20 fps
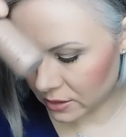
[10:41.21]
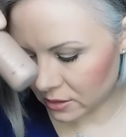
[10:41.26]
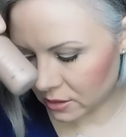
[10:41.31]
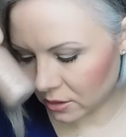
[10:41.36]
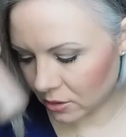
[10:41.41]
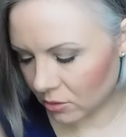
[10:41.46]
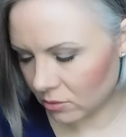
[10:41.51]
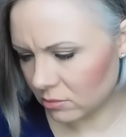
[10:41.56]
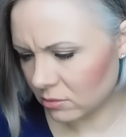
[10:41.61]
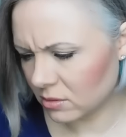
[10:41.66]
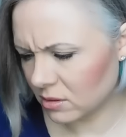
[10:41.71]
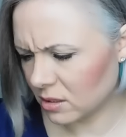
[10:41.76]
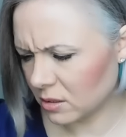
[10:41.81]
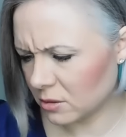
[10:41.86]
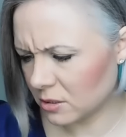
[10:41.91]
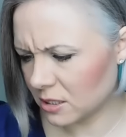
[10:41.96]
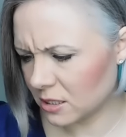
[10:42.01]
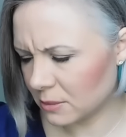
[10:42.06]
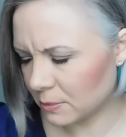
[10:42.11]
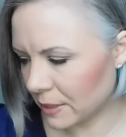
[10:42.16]
so
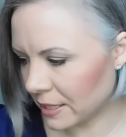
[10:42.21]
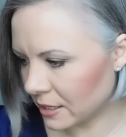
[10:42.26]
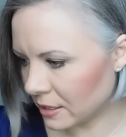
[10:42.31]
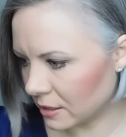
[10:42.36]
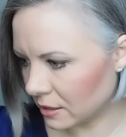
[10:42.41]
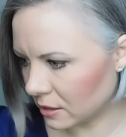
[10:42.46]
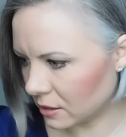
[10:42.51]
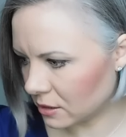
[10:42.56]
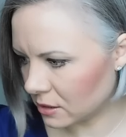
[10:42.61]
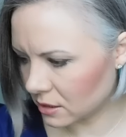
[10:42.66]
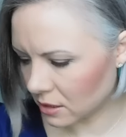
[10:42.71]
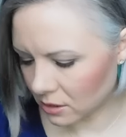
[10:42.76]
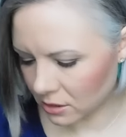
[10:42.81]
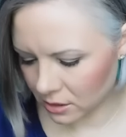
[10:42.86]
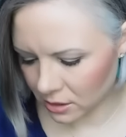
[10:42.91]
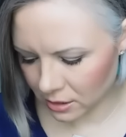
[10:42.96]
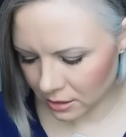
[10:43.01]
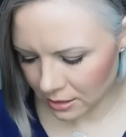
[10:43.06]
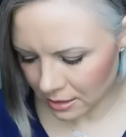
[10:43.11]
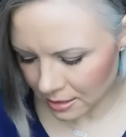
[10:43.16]
it's a spendy little
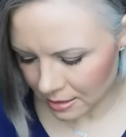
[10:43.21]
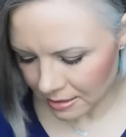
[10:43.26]
sucker.